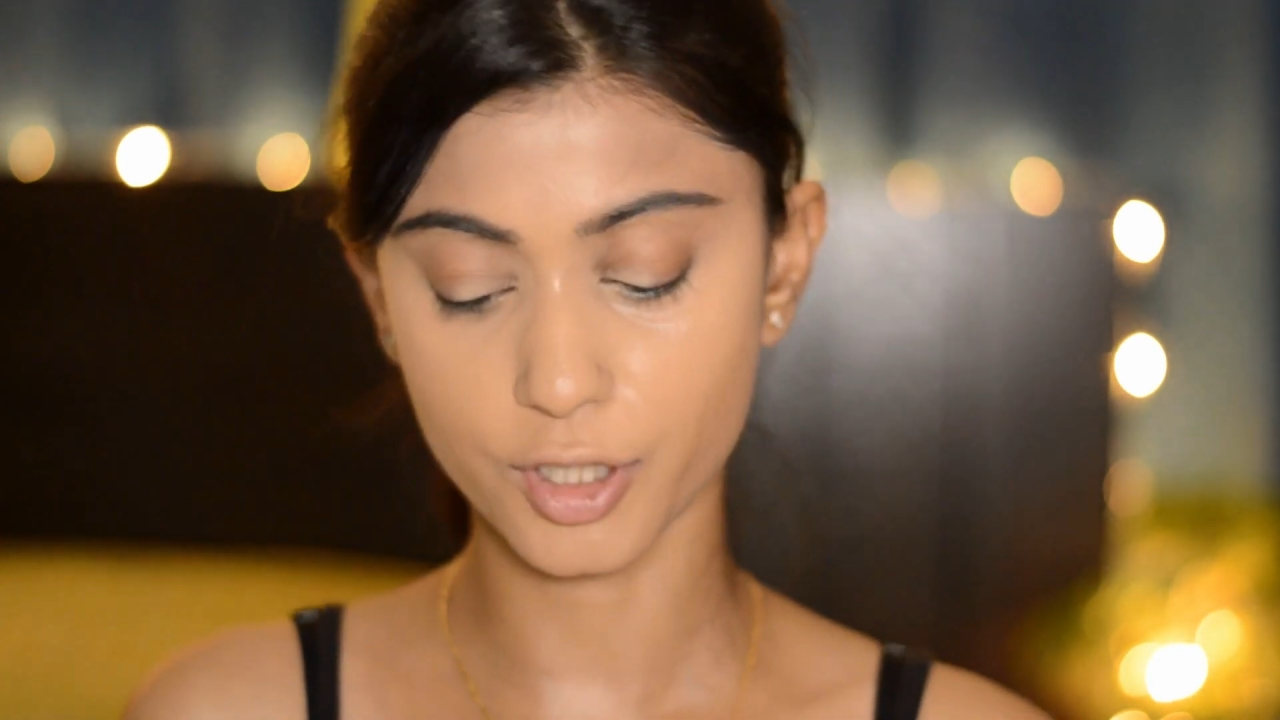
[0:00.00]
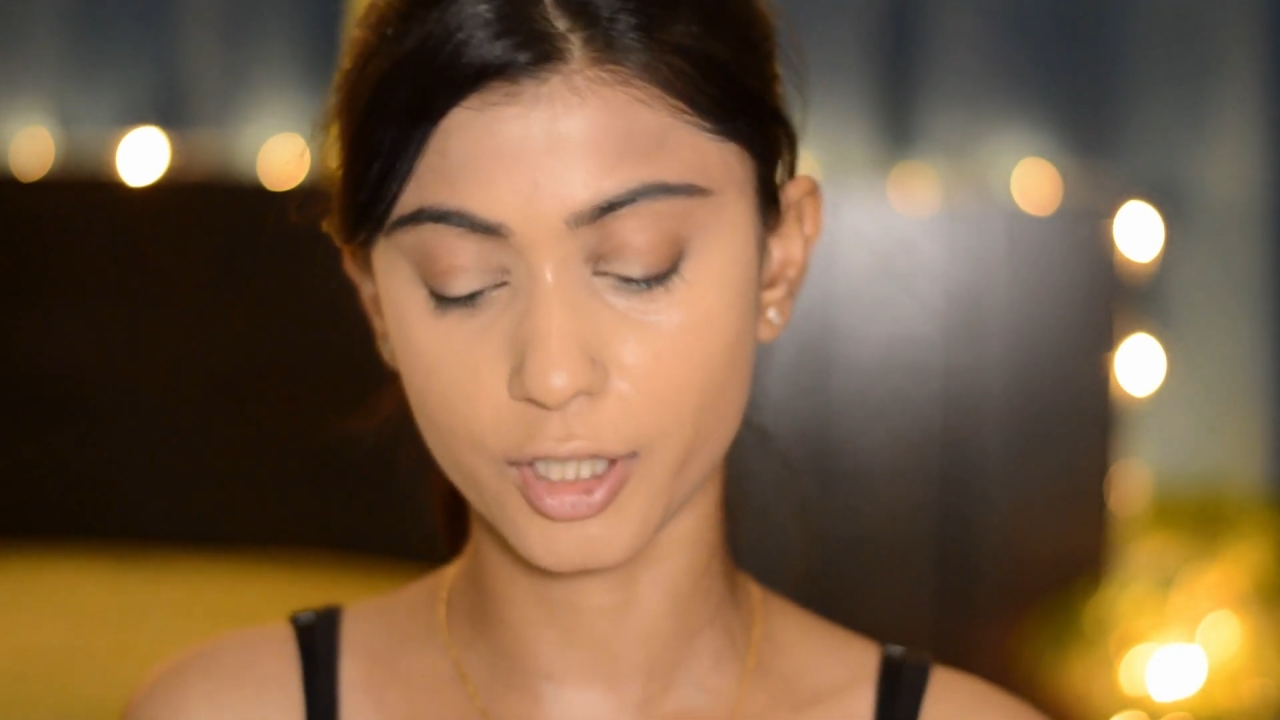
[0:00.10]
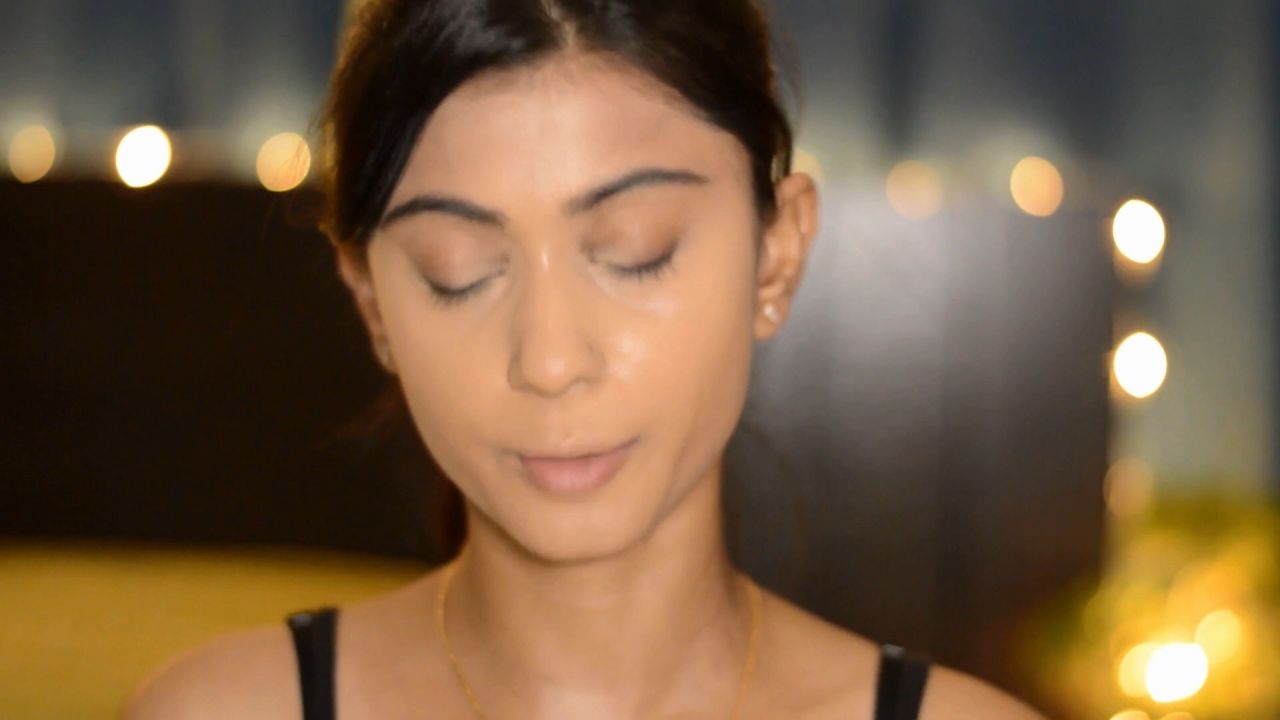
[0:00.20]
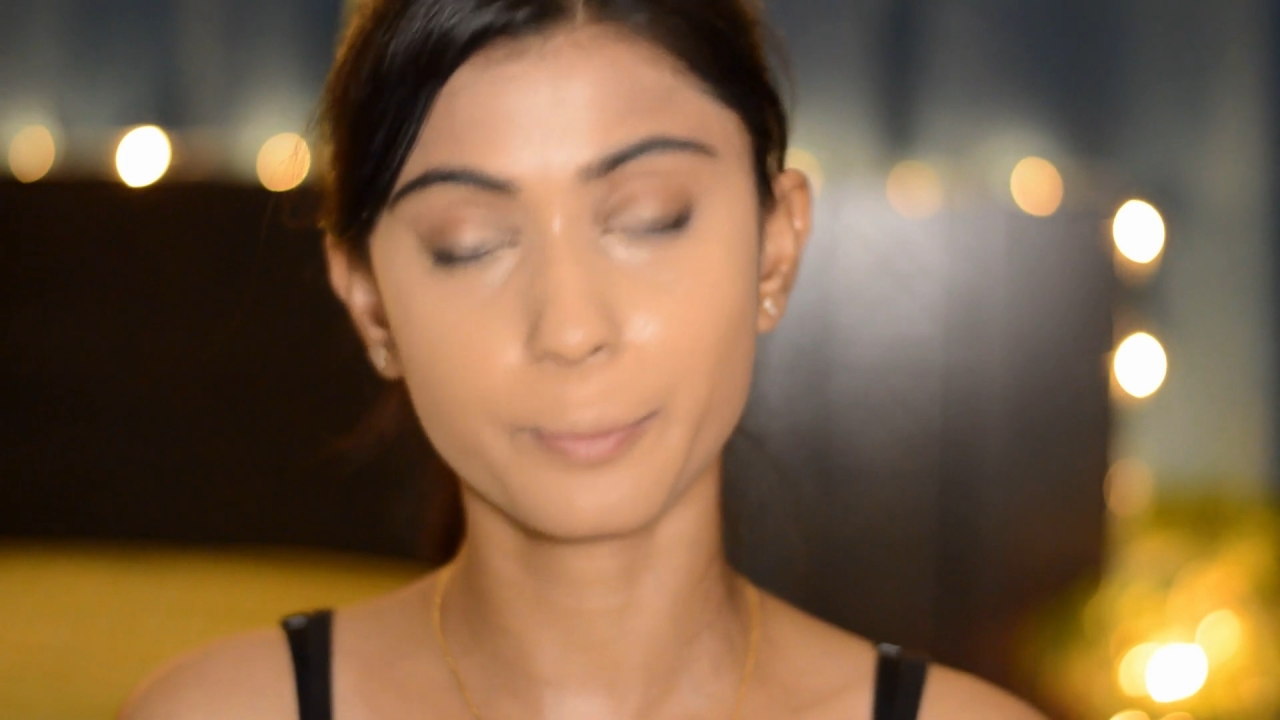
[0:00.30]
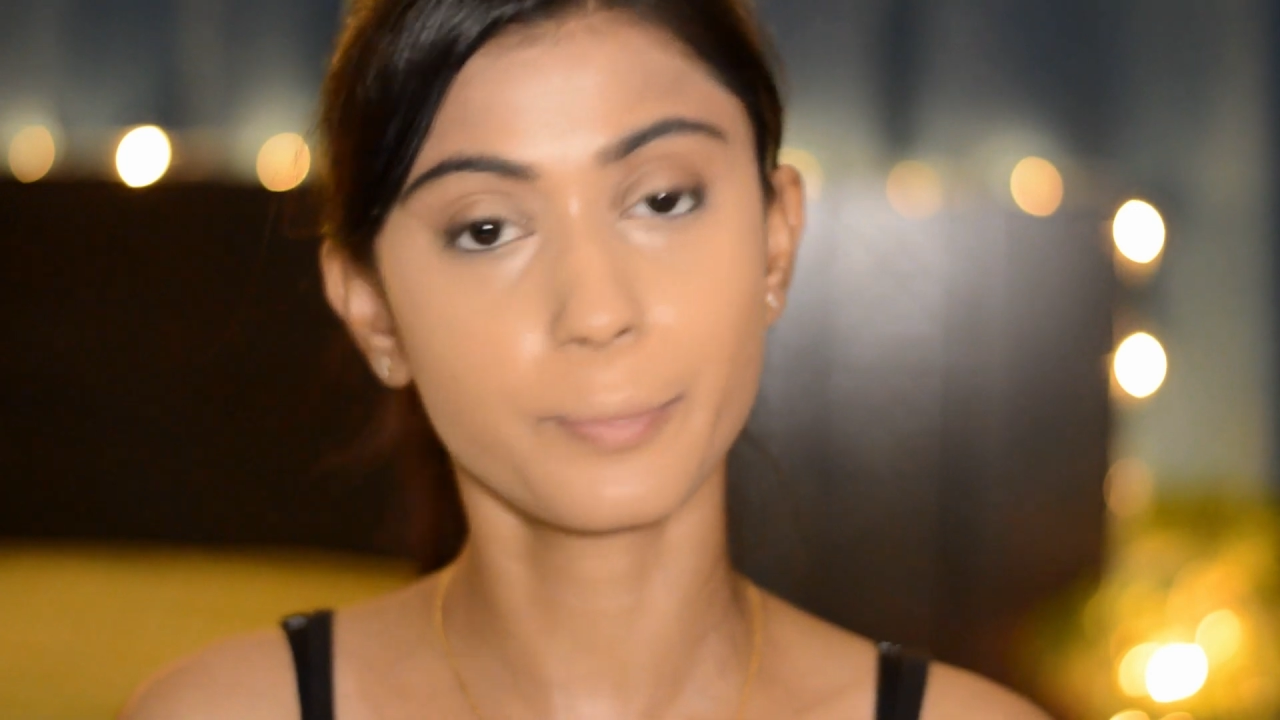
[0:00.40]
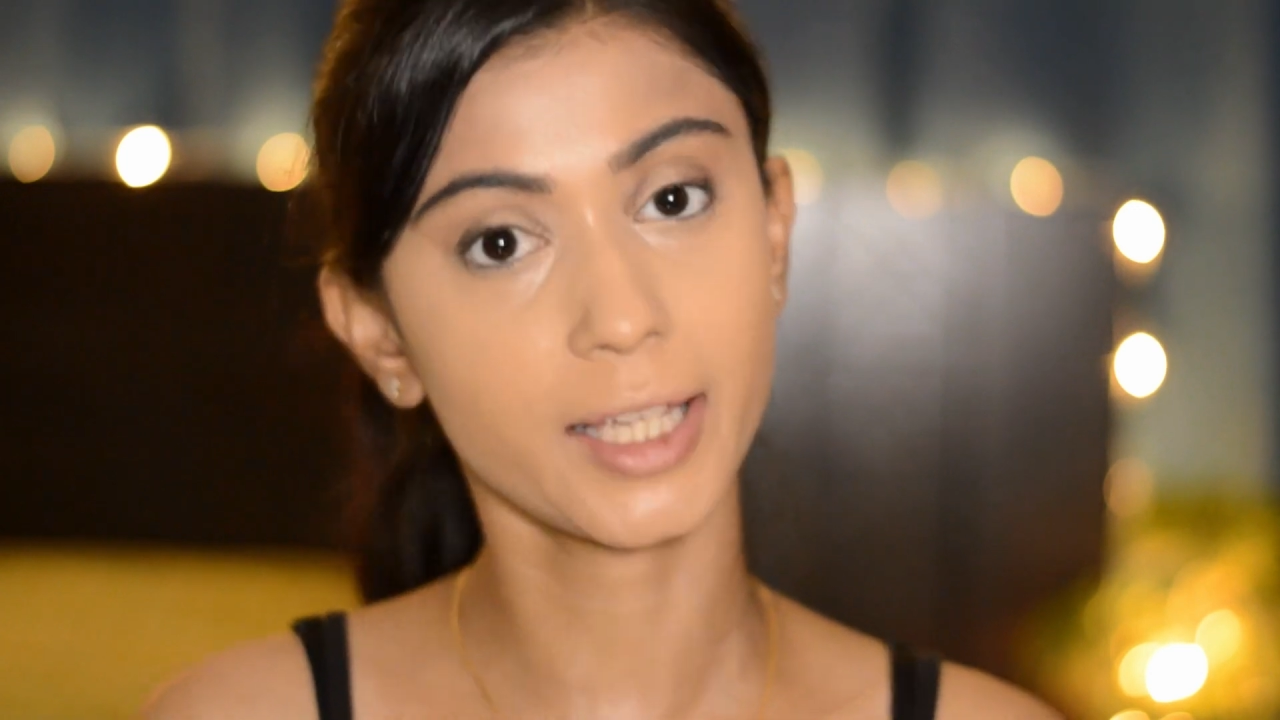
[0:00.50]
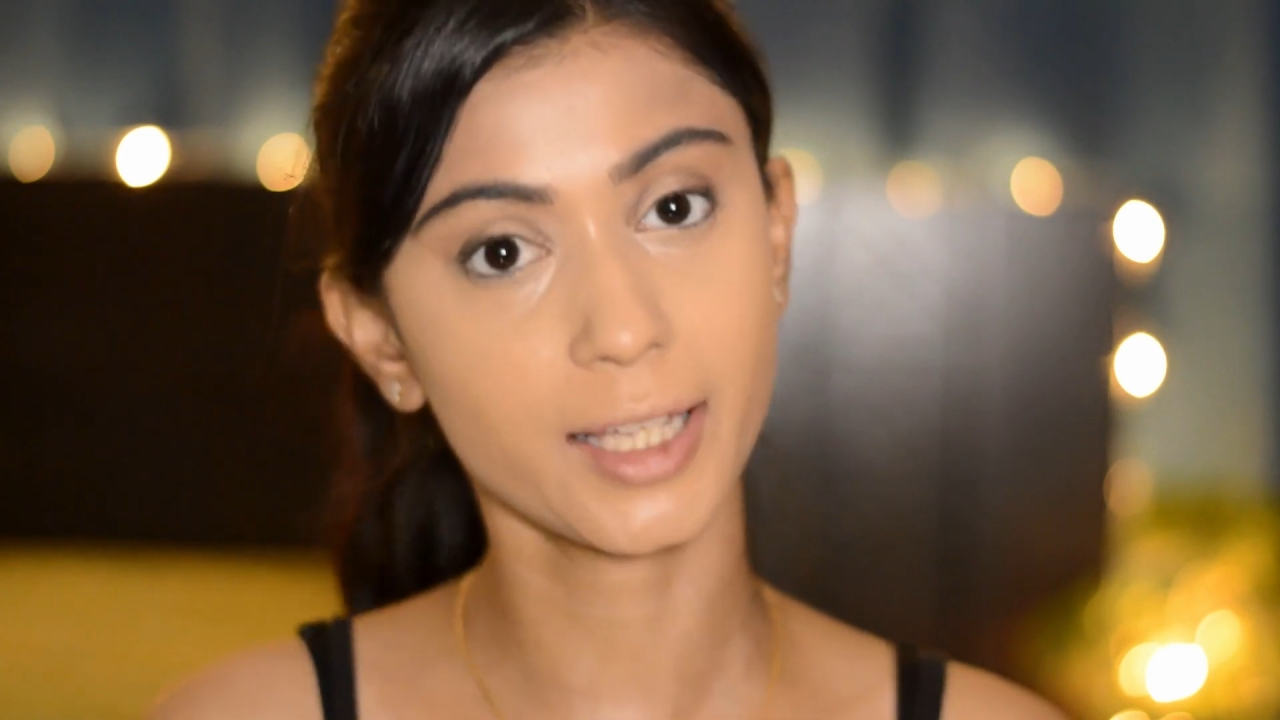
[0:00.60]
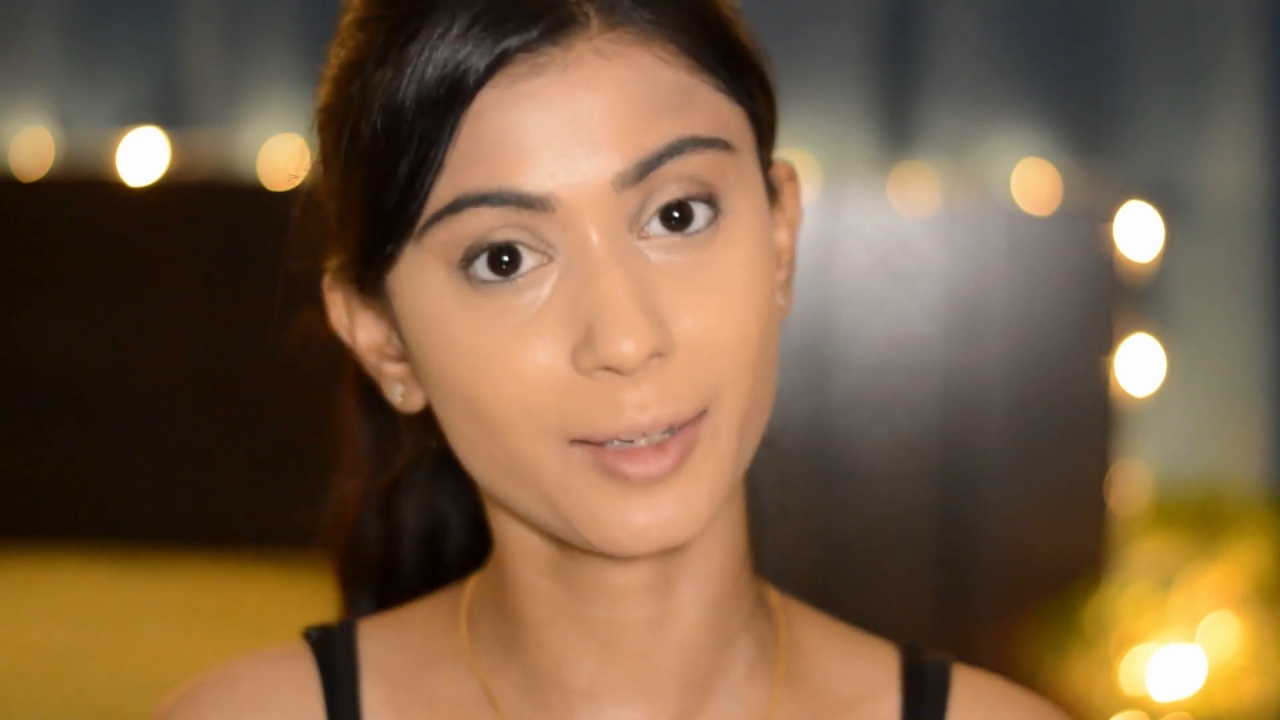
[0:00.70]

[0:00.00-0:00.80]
to bake